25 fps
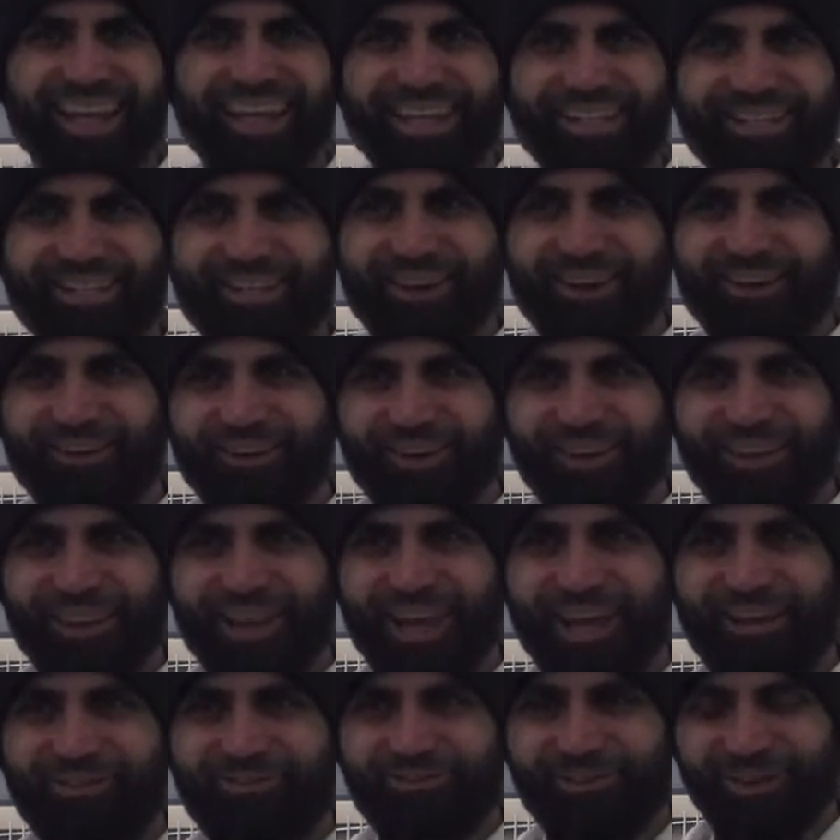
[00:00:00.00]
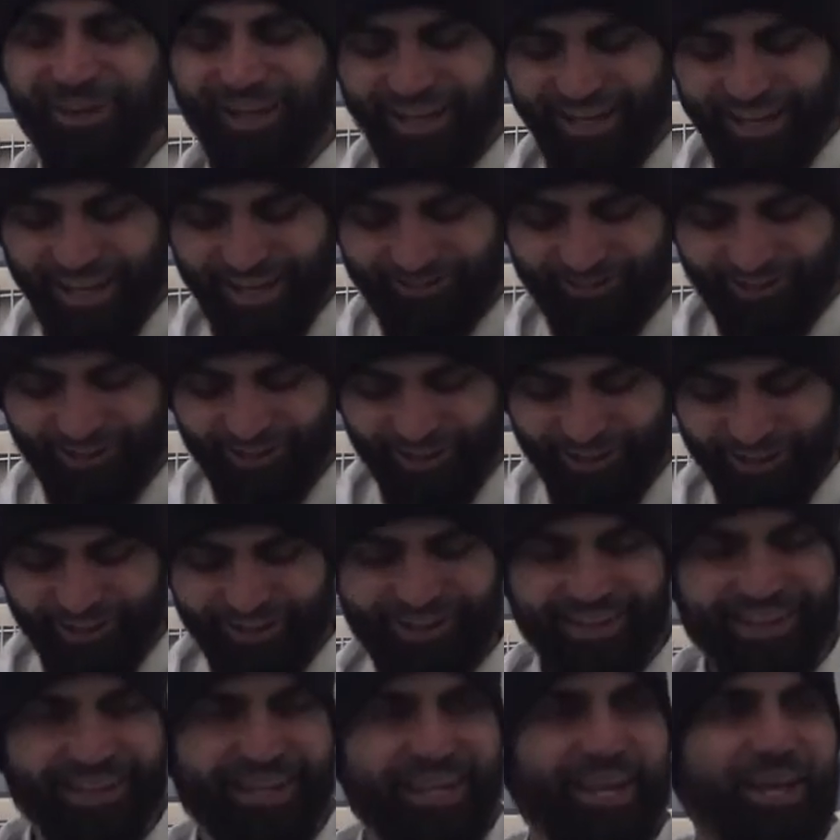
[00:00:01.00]
eternal life right now. We're
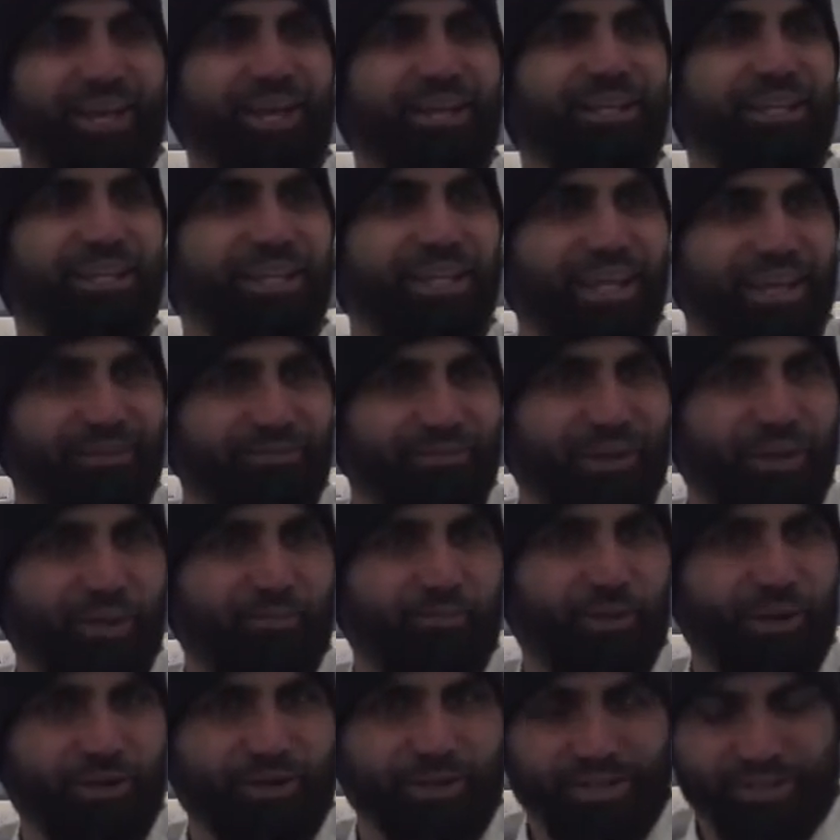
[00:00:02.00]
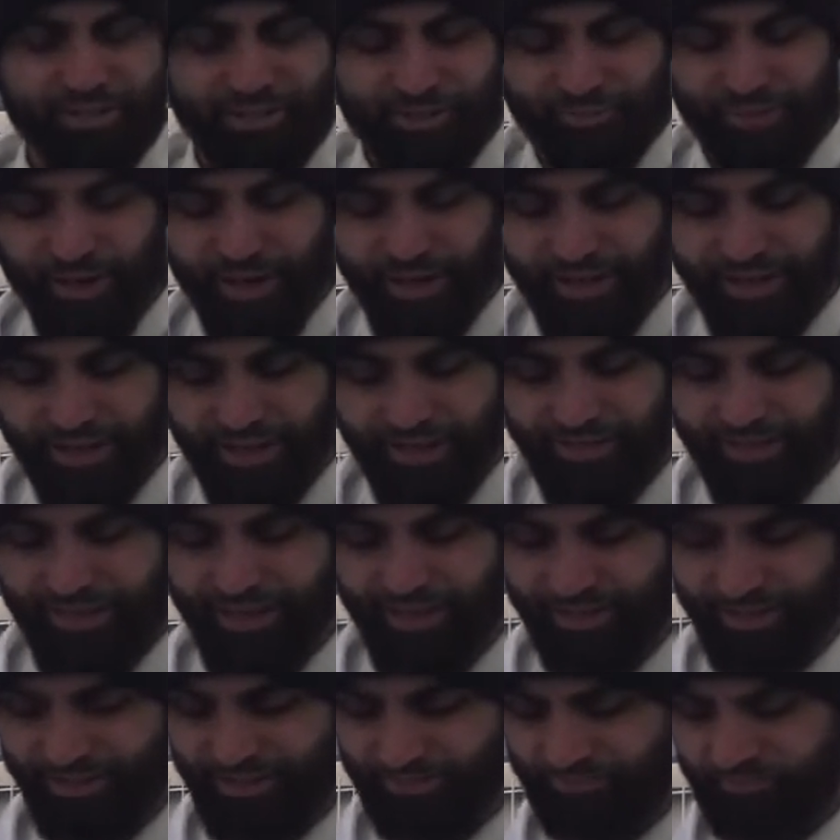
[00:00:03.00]
already living and participating in
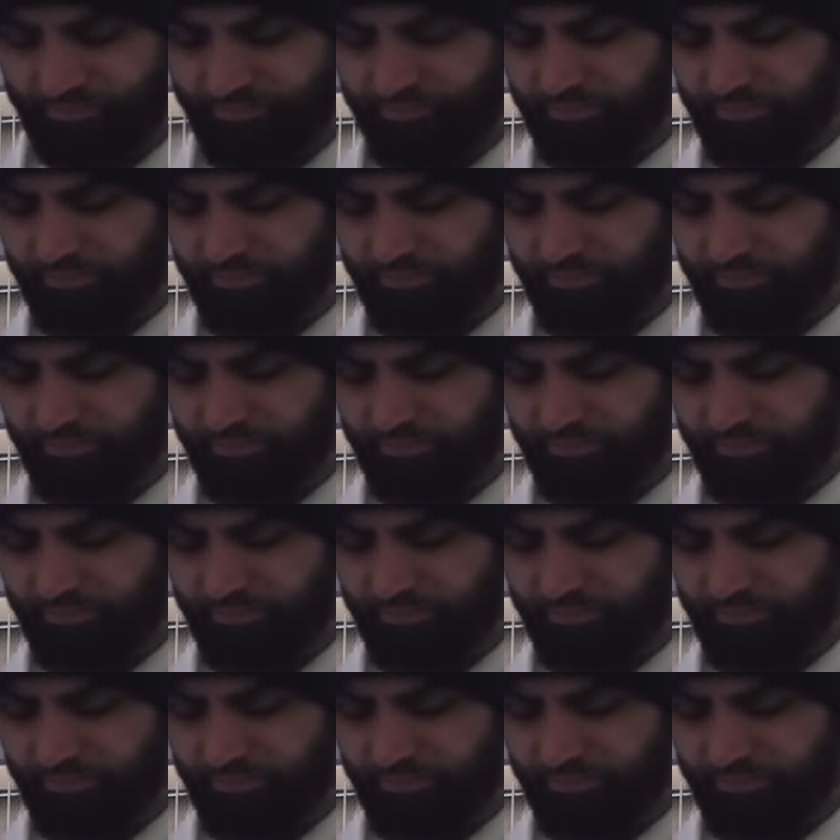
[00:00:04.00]
this.